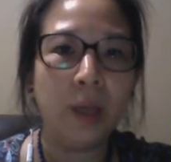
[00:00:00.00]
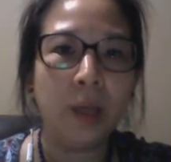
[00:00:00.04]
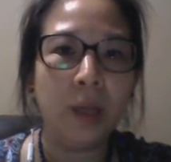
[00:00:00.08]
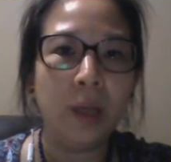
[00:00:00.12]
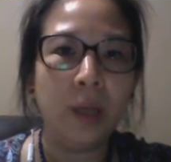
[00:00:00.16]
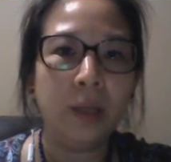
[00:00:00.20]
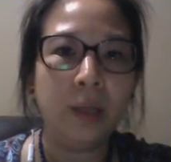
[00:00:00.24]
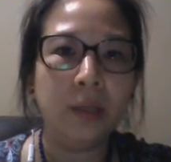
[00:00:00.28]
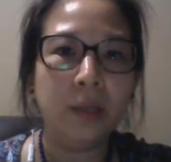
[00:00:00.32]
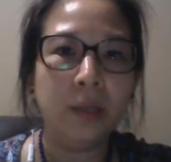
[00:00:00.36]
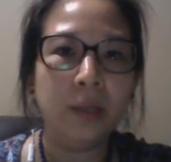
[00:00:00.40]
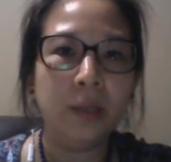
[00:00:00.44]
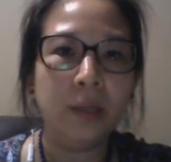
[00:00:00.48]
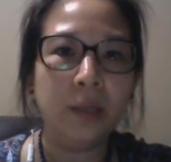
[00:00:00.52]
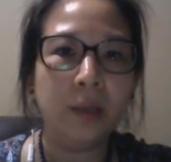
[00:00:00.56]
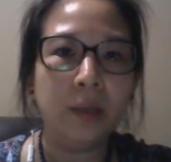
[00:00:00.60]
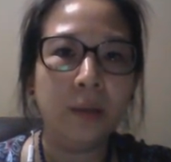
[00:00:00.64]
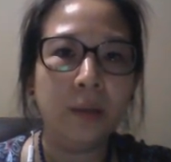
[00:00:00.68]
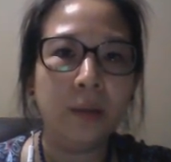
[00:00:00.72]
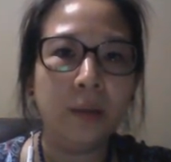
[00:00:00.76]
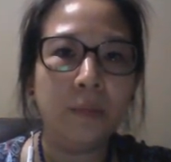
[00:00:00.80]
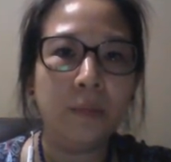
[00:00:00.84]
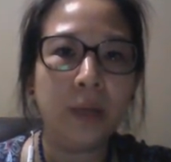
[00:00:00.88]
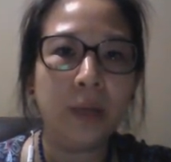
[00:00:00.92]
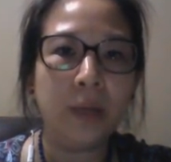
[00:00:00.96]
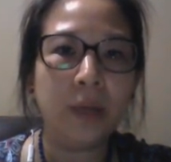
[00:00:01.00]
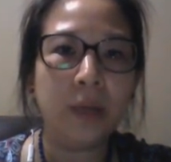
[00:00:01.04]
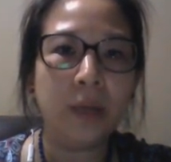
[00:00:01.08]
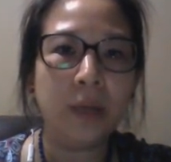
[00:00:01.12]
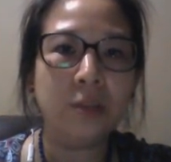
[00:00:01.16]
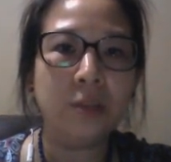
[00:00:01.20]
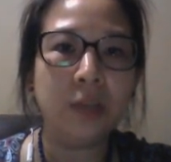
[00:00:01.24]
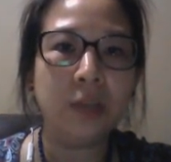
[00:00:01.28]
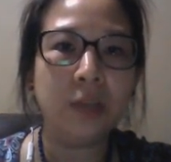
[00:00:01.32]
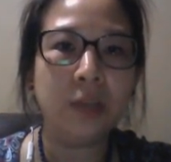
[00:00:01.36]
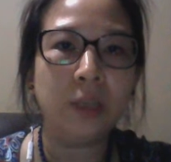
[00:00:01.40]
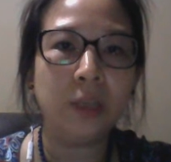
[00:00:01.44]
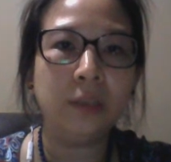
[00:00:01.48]
we can
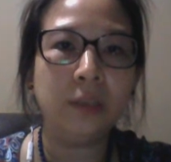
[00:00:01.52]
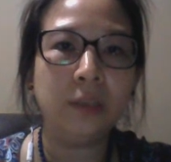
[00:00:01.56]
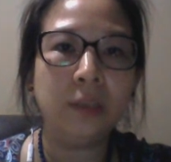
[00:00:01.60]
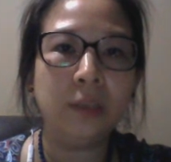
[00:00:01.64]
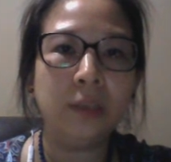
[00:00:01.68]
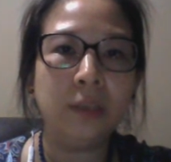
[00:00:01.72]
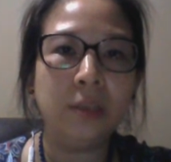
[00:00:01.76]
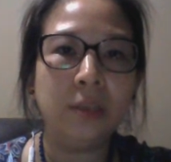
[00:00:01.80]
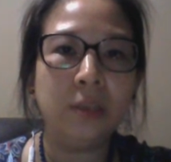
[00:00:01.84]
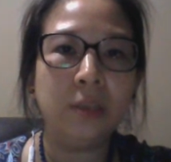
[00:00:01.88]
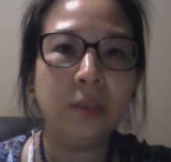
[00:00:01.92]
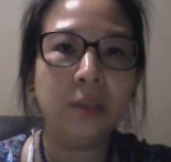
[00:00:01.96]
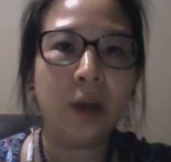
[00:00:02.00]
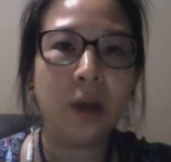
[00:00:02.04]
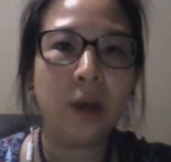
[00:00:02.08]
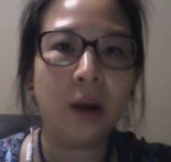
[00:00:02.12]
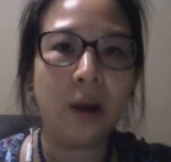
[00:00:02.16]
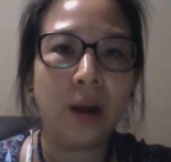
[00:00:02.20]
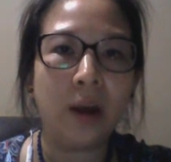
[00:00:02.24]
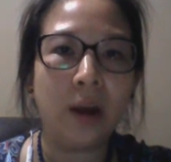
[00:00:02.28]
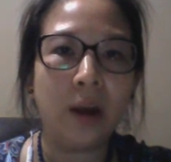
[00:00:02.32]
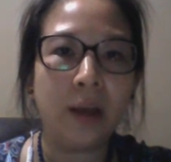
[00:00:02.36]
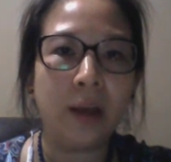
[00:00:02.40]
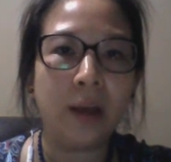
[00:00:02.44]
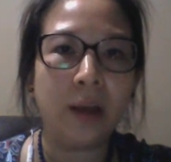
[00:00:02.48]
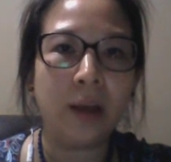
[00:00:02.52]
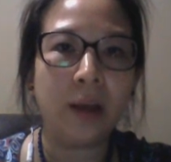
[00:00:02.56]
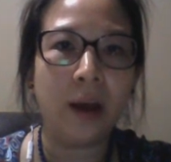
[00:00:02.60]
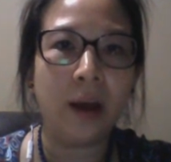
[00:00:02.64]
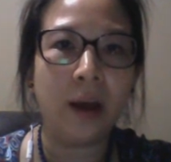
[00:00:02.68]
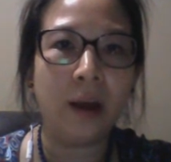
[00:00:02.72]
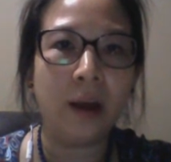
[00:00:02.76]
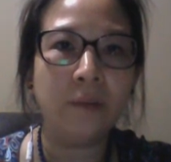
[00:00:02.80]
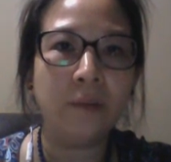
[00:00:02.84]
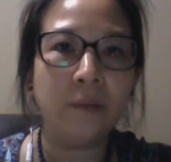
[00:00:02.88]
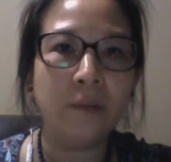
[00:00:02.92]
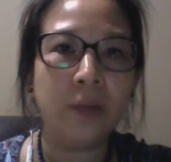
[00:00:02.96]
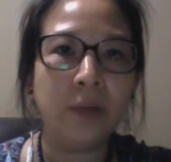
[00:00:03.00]
change the GRIR,
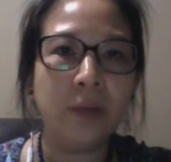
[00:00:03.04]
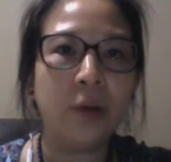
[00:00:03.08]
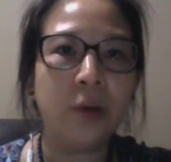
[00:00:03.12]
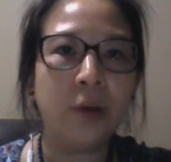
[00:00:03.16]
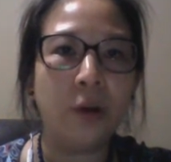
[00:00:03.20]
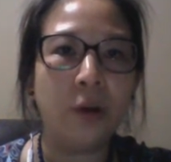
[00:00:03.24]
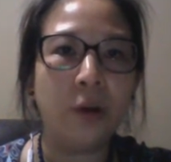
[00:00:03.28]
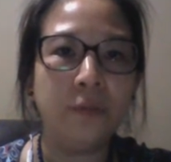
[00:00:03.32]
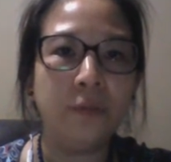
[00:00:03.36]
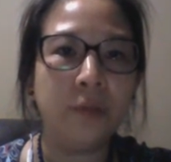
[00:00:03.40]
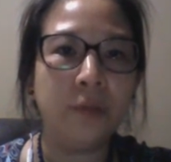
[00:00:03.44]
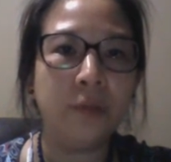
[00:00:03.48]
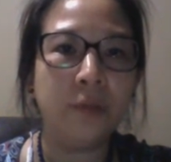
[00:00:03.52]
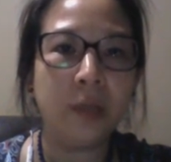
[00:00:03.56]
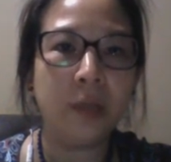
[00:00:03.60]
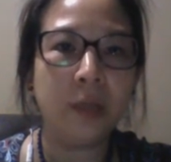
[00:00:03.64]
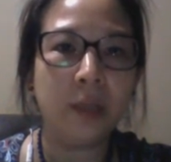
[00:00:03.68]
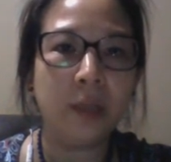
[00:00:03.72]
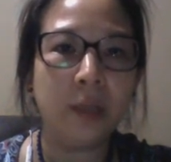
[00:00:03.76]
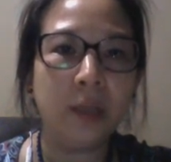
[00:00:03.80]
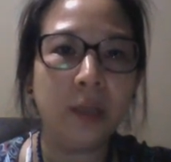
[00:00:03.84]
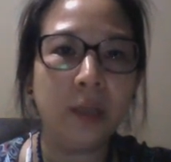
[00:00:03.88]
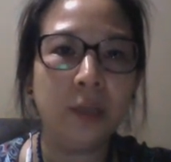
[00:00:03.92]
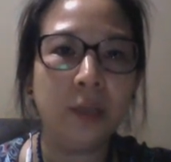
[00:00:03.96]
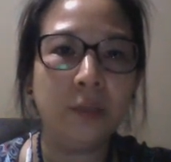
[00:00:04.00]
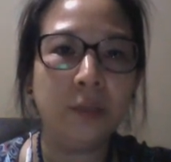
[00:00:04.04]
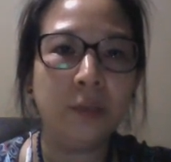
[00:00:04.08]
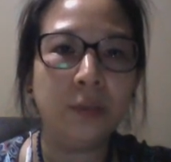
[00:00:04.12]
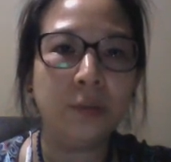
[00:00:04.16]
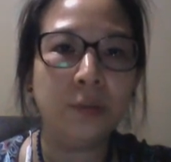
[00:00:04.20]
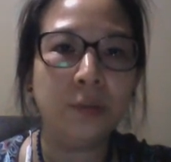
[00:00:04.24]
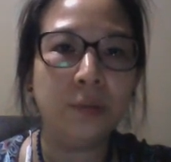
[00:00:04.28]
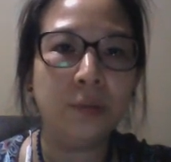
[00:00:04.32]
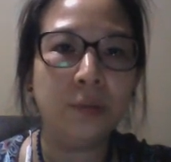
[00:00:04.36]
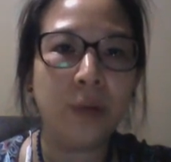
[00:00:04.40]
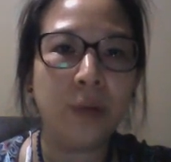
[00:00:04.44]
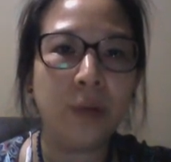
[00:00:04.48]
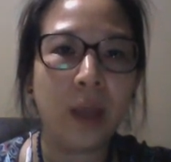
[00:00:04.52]
we convert it into
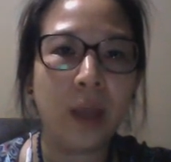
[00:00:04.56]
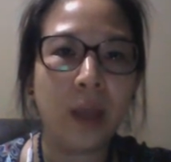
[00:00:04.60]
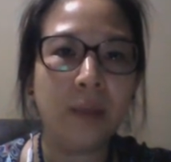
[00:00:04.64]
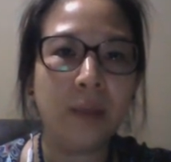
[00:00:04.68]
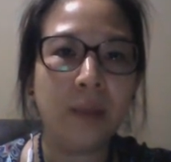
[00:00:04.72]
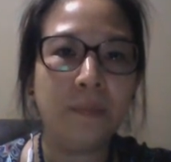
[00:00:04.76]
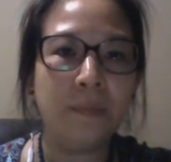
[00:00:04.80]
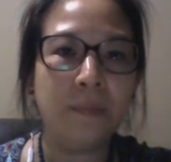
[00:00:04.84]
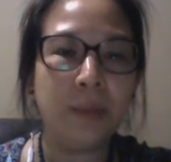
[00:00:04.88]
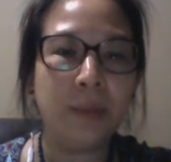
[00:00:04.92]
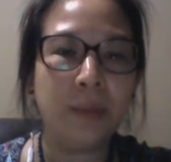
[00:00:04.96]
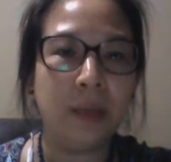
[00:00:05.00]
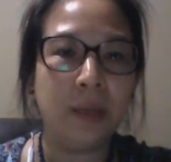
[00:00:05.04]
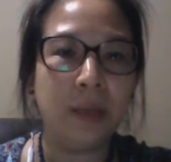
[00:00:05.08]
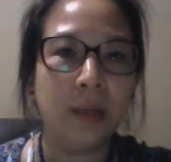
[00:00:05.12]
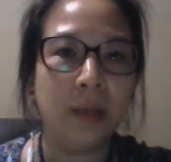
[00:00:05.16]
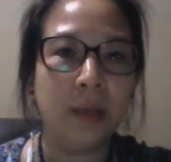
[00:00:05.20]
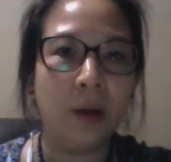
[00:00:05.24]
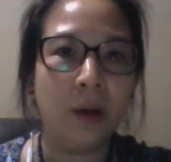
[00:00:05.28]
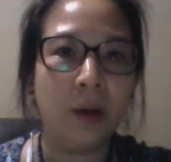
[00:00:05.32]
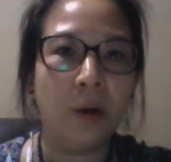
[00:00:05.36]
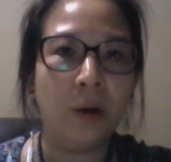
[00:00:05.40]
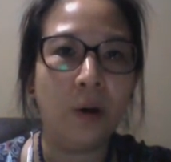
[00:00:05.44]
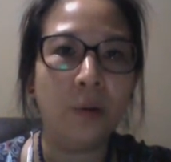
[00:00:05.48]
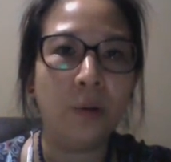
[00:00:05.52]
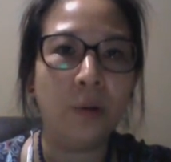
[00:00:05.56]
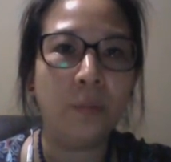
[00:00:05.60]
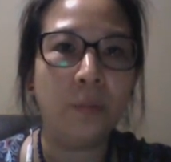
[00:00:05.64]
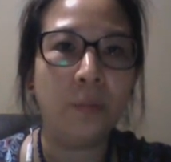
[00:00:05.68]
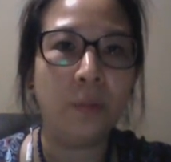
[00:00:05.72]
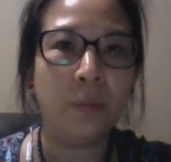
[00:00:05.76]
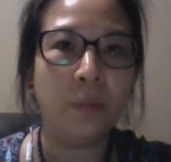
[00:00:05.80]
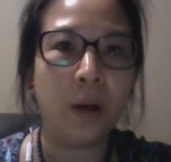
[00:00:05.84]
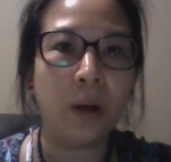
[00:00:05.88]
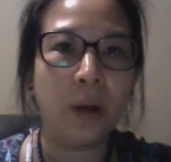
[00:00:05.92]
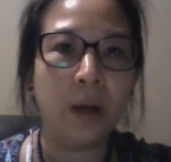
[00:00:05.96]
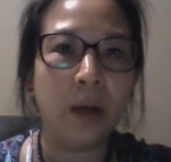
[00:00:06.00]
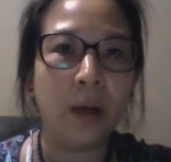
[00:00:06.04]
AP or
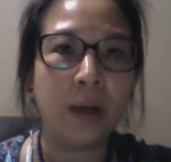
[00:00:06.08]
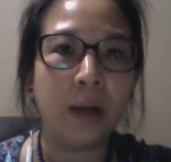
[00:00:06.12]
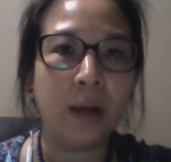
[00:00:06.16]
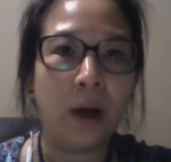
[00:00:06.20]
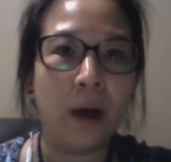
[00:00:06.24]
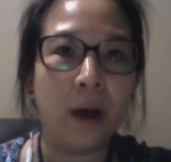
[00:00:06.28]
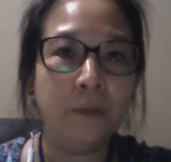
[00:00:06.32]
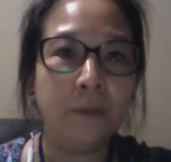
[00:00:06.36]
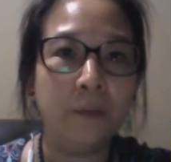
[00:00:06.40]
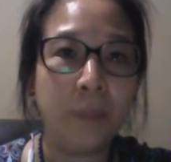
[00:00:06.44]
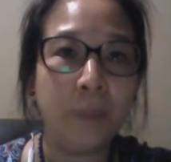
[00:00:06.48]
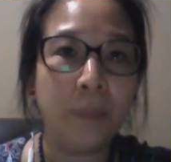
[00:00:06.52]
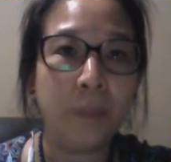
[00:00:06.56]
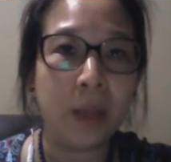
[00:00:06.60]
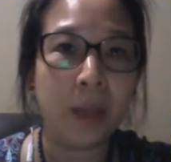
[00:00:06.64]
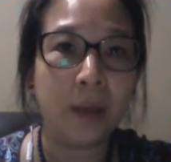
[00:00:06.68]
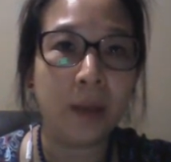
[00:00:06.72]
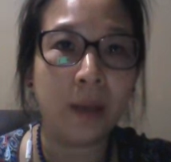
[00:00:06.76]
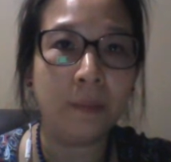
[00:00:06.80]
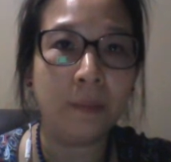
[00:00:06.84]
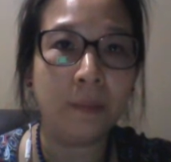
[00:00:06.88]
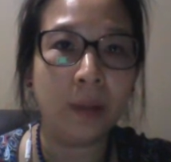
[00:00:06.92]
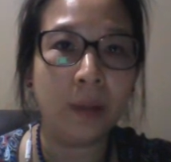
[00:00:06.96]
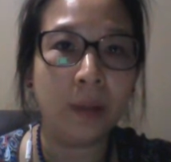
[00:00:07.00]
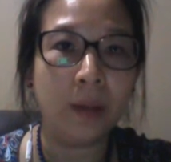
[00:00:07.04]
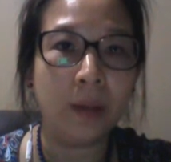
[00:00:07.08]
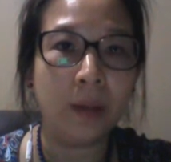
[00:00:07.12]
account payable.